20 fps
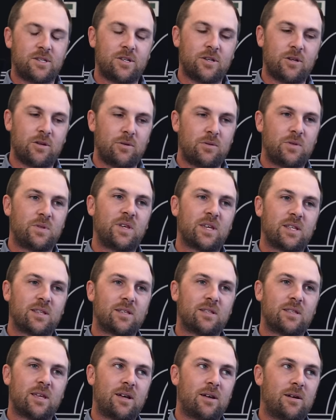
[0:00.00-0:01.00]
Do you think
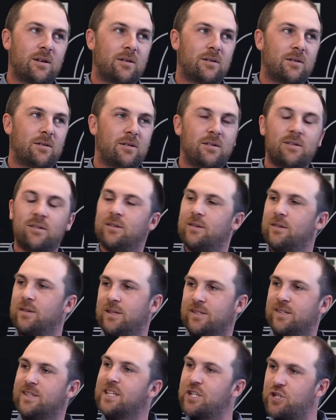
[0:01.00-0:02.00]
that there
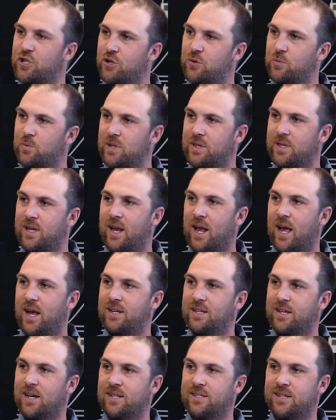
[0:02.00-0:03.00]
is an issue with that
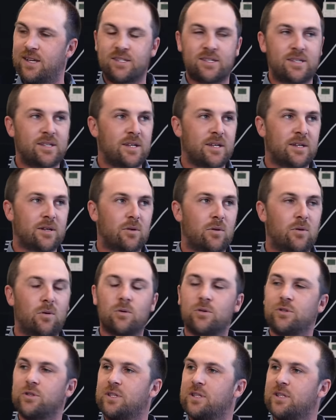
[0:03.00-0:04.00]
A D R testing,
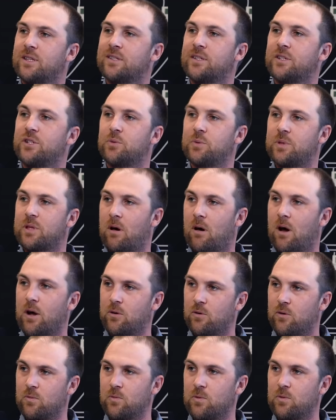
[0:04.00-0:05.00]
or do you think there's an issue with the High
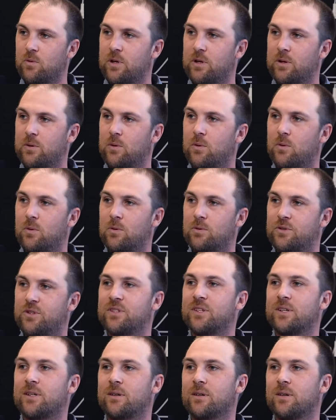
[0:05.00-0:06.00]
Court ruling, or do
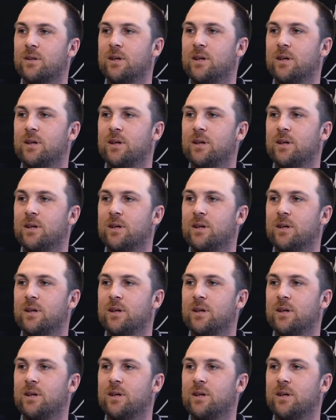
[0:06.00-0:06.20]
you think